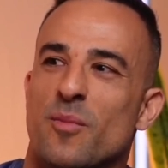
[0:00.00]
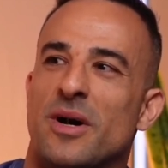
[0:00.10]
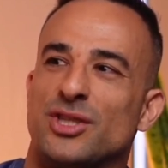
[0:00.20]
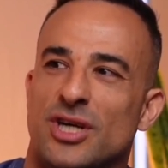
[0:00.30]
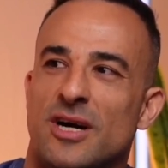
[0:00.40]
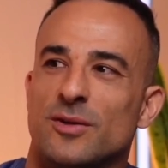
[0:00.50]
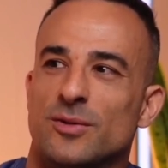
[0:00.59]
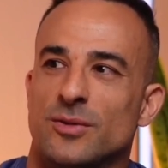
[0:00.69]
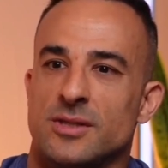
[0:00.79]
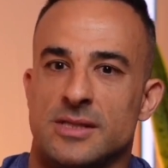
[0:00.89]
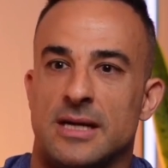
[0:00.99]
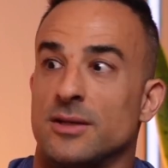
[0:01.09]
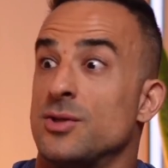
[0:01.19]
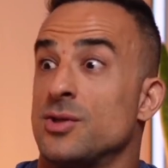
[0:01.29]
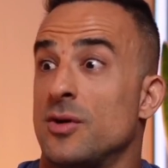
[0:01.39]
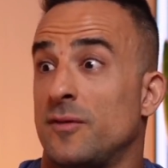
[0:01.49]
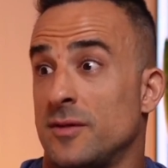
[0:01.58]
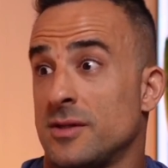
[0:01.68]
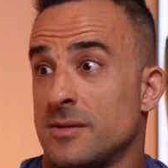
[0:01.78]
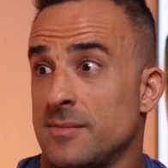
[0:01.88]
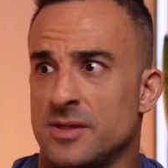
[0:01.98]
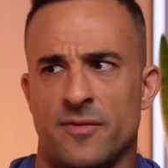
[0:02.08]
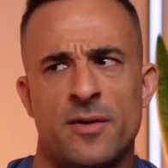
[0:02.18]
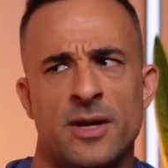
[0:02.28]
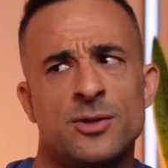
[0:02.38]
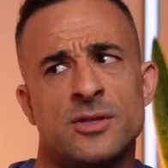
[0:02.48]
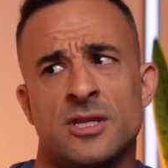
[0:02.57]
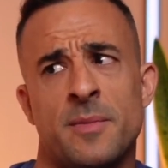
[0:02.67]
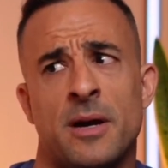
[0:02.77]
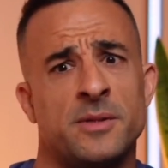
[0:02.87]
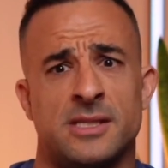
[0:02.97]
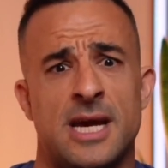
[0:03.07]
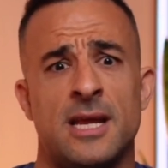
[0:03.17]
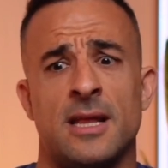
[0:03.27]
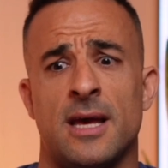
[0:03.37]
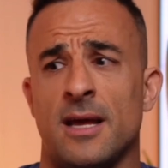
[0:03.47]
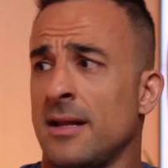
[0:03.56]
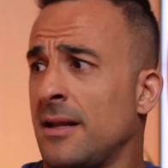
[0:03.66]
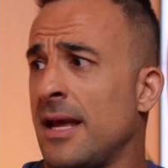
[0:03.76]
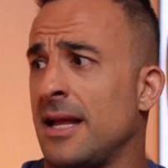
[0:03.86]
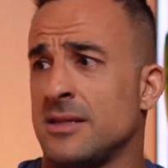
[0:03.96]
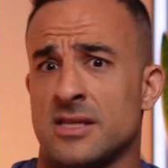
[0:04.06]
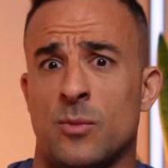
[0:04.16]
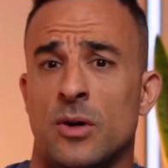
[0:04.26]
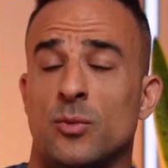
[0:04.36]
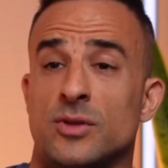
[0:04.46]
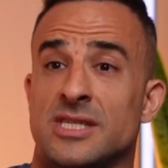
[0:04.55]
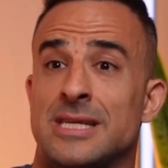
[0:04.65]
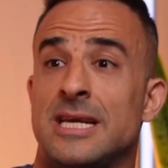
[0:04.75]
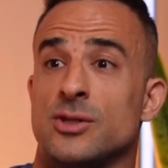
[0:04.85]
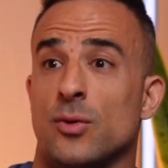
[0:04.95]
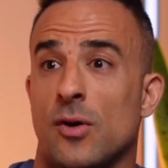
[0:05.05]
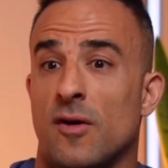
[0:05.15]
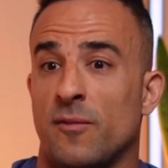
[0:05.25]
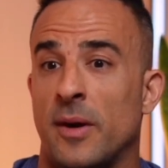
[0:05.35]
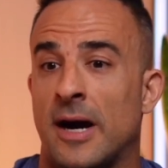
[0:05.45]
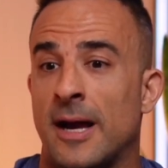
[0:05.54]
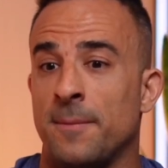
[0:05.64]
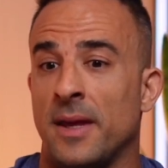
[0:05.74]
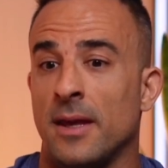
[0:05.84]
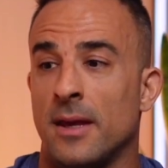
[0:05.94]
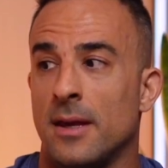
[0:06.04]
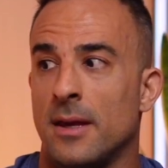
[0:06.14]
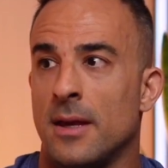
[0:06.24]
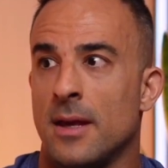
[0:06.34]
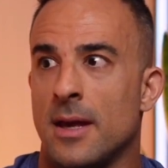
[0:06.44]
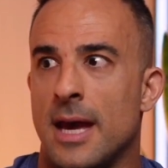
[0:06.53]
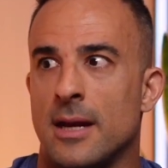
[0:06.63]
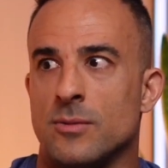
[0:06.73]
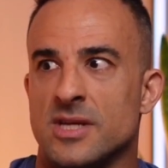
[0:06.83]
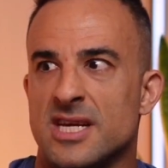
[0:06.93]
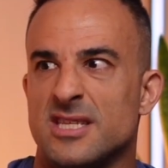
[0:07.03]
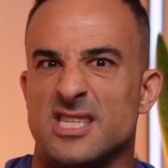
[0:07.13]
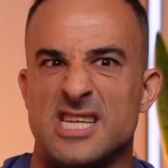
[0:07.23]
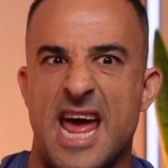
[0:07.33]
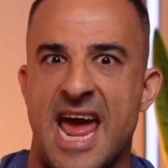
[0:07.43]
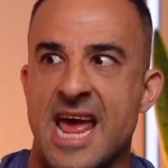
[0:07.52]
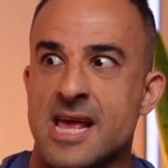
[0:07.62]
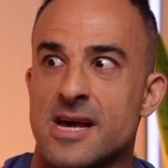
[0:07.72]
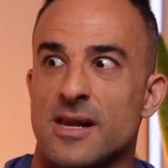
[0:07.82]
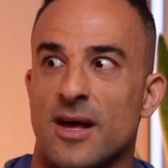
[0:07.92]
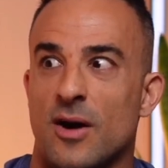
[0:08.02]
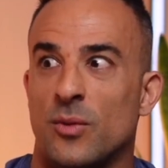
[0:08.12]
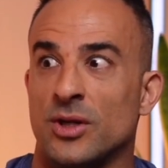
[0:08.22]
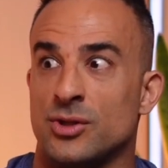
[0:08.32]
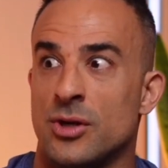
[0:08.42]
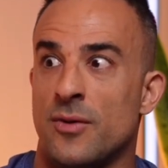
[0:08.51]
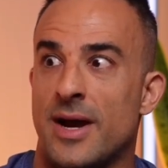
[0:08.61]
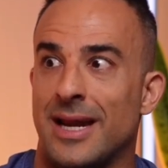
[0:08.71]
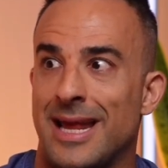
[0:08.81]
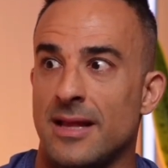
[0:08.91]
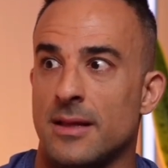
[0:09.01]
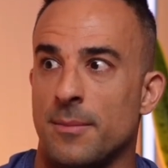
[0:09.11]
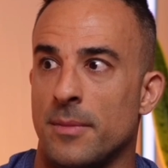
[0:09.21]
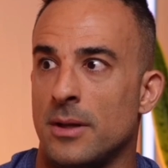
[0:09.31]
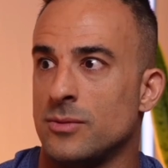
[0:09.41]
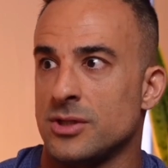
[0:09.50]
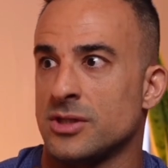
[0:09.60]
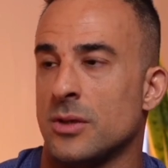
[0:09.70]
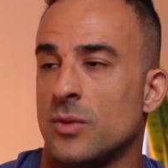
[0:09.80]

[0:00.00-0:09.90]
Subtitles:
my childhood started to surface. It's very interesting, man. I'll be standing there and someone would sneeze or cough behind me, and I would get this anger, like I want to turn around and hit them. And it was just someone